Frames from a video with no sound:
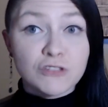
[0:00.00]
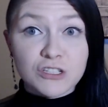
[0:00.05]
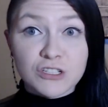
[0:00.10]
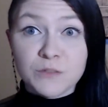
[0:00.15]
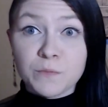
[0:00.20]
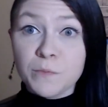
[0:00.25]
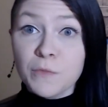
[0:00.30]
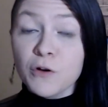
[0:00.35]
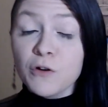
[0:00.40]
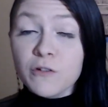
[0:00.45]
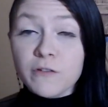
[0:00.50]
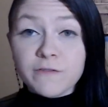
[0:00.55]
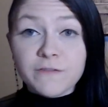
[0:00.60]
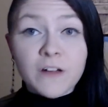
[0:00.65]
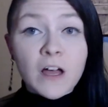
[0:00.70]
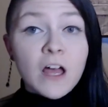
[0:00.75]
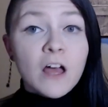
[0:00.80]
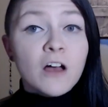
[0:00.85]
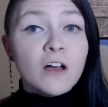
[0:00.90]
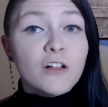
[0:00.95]
Just move
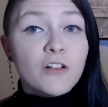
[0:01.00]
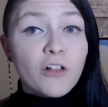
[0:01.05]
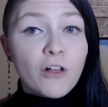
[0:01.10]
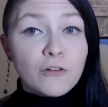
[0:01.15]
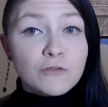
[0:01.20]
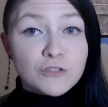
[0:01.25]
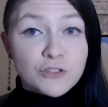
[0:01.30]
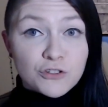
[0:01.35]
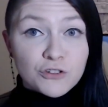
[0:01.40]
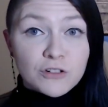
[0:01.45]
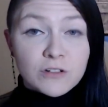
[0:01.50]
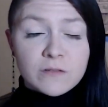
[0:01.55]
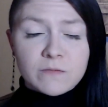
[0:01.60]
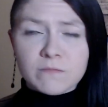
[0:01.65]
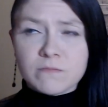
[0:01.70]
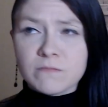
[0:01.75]
closer.